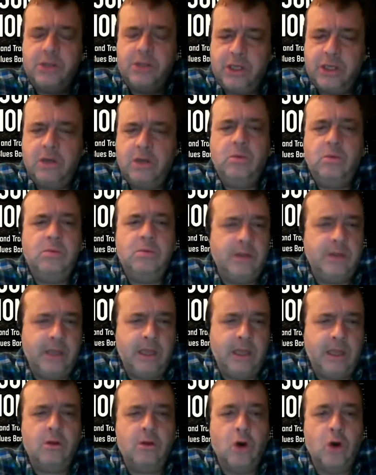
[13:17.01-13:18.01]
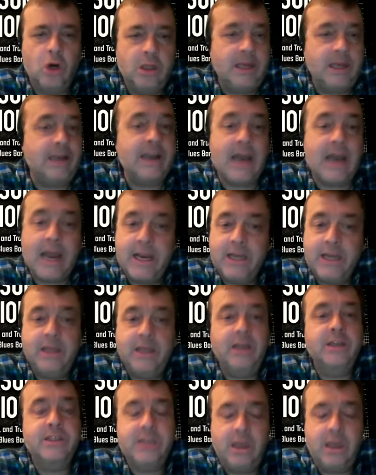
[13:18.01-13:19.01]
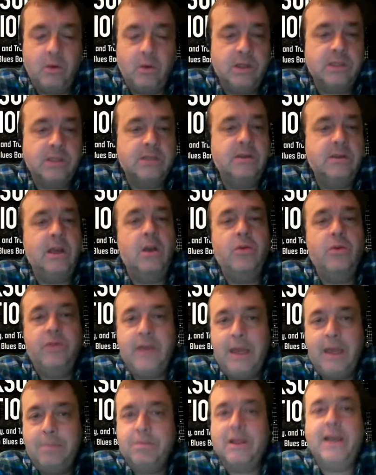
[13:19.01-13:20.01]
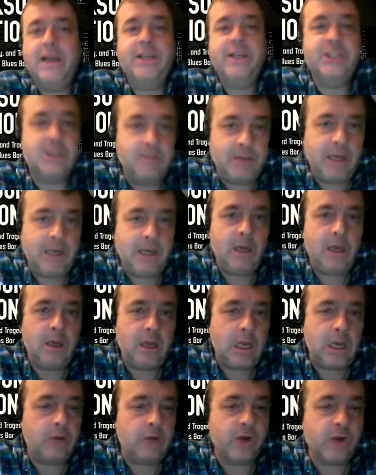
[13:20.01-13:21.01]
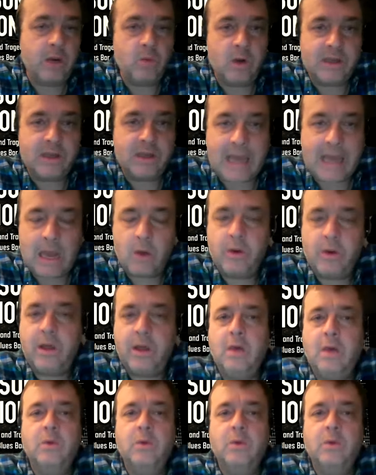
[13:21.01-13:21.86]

to the early 90s, it was, you know, the place to be in Greenwood County.